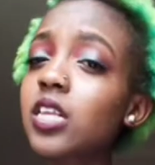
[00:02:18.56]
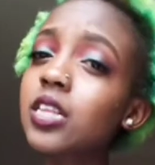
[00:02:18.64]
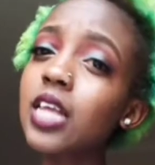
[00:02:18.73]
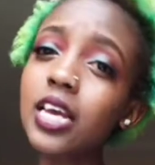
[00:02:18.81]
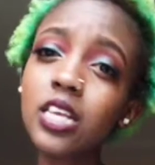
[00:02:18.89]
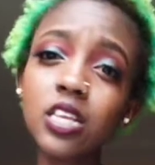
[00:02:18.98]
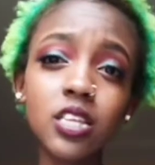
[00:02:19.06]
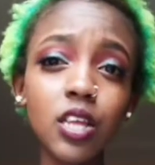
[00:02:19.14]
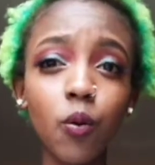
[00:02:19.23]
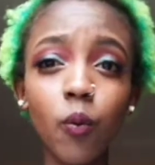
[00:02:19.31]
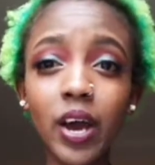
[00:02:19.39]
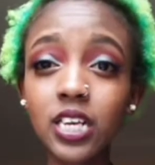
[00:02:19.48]
there's
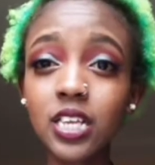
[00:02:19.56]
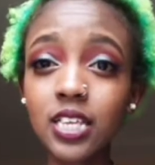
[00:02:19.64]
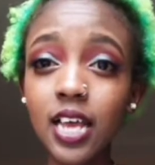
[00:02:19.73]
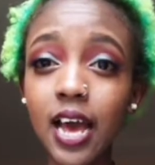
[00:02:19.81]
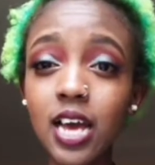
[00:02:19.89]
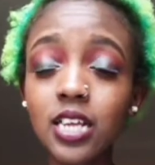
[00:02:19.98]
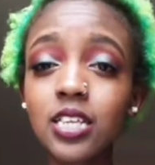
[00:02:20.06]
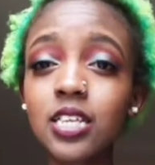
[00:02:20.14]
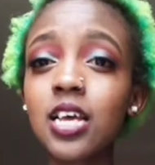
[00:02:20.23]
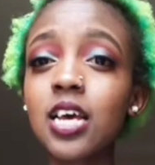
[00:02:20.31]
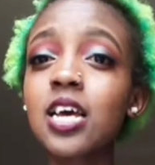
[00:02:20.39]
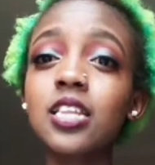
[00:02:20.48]
the wide set
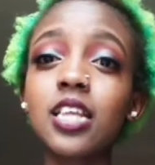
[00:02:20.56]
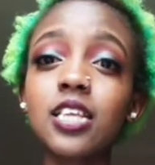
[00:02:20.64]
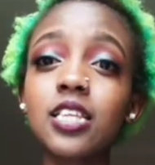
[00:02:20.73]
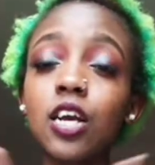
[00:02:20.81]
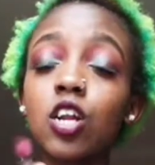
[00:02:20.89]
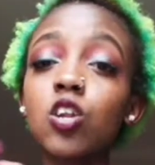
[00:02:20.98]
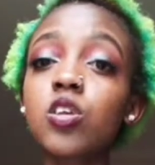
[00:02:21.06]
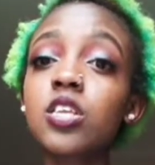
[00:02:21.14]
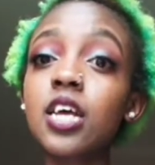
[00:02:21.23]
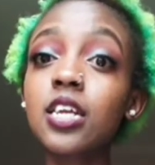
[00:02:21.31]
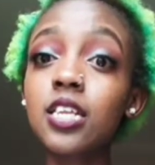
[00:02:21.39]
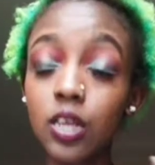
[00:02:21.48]
there's the close
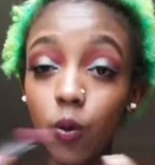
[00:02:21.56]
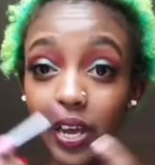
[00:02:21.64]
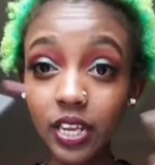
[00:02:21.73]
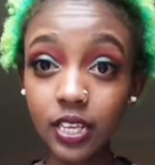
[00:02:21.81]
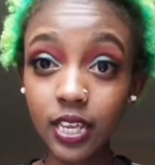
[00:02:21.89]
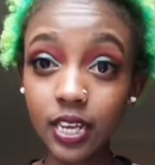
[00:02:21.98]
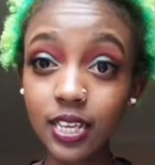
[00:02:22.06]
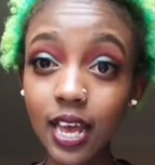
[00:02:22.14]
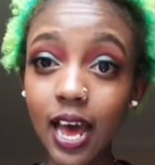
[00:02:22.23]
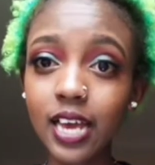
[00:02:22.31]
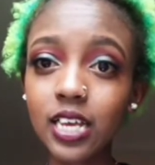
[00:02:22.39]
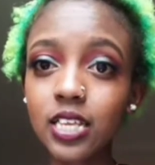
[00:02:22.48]
set the wide set
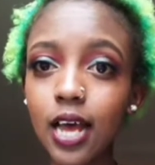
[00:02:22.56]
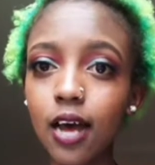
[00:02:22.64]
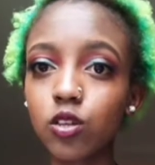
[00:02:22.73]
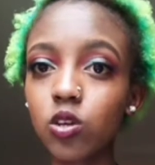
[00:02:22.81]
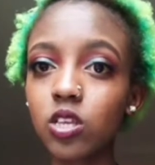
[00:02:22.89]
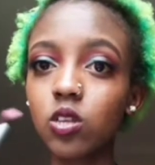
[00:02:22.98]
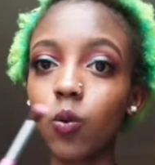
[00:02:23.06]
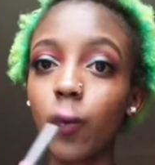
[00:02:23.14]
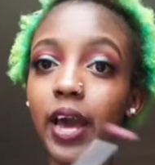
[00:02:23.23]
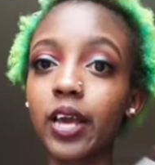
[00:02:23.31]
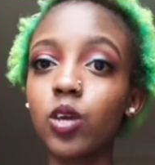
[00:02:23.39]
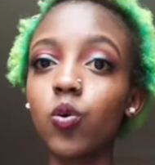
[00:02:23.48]
eyes are those
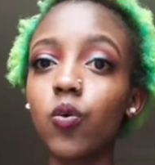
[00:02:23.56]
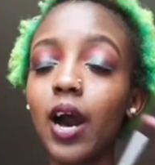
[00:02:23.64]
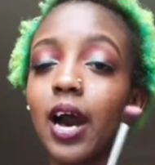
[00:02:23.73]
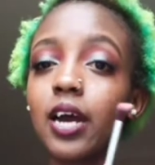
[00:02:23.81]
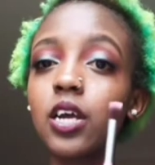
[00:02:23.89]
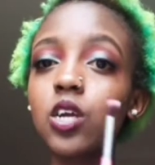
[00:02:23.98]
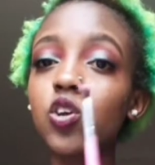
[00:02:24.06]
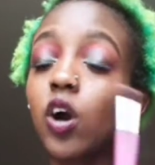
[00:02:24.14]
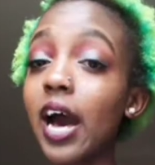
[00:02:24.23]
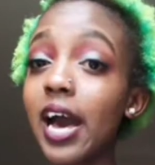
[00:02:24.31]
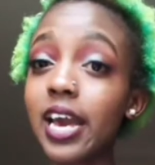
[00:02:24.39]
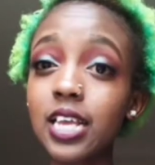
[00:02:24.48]
where you are your
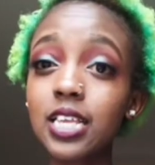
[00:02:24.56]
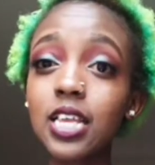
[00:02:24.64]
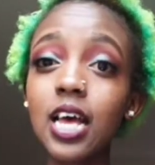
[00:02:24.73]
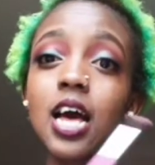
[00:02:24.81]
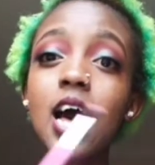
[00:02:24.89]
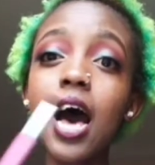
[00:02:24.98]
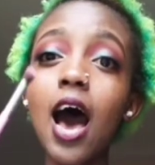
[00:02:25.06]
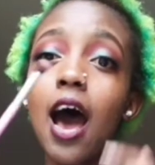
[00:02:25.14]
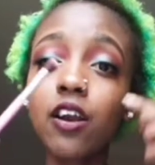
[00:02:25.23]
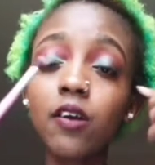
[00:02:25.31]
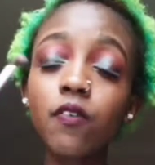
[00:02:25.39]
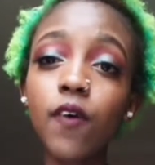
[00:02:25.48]
eyes
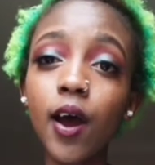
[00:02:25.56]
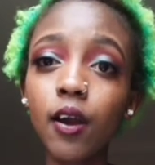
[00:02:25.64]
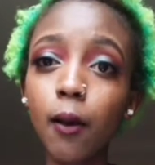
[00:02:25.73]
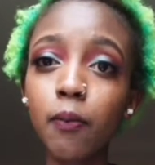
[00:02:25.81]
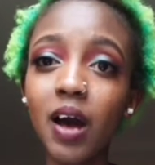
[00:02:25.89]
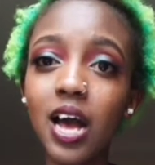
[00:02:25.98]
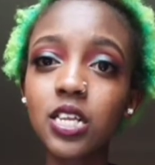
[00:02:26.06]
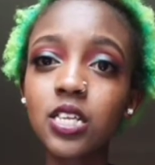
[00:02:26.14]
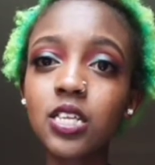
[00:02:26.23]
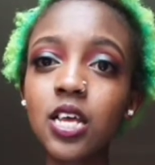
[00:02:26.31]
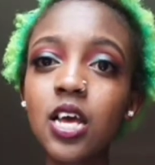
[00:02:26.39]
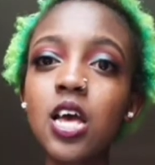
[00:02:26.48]
are far
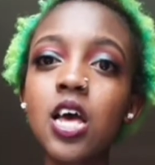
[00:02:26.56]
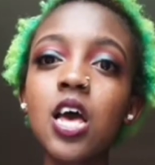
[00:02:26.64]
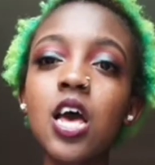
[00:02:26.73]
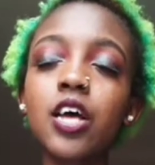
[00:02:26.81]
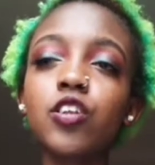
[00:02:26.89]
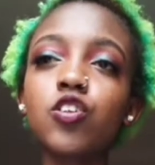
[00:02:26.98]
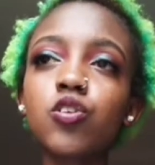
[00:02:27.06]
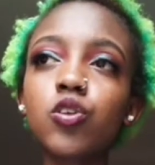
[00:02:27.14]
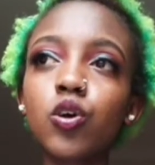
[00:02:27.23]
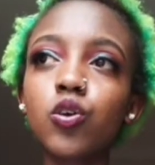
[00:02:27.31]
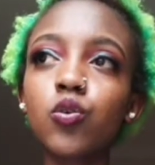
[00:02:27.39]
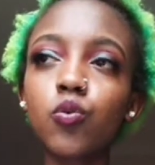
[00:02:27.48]
apart and
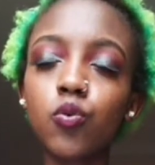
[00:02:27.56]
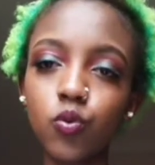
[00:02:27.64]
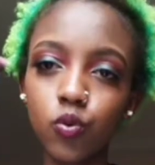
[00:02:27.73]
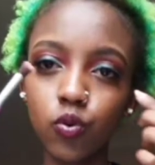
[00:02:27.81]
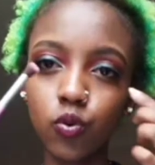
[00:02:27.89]
so you